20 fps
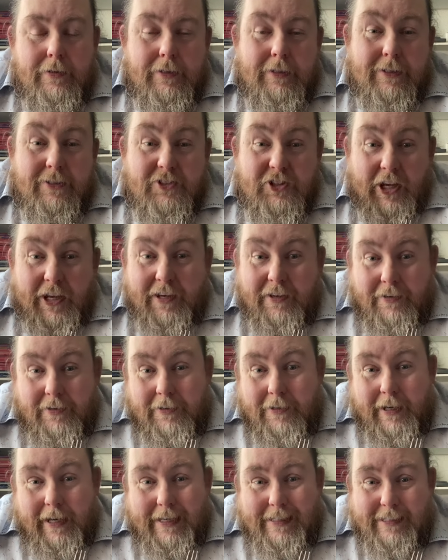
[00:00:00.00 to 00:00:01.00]

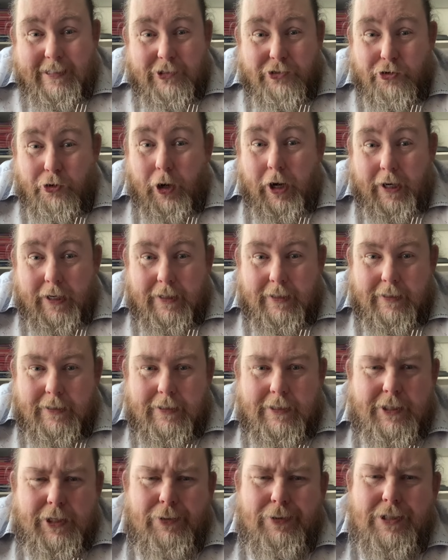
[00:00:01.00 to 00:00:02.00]
Satan has a trident,
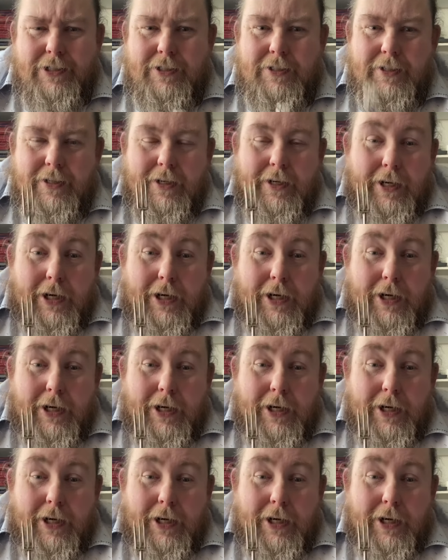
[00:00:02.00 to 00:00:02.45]
so it's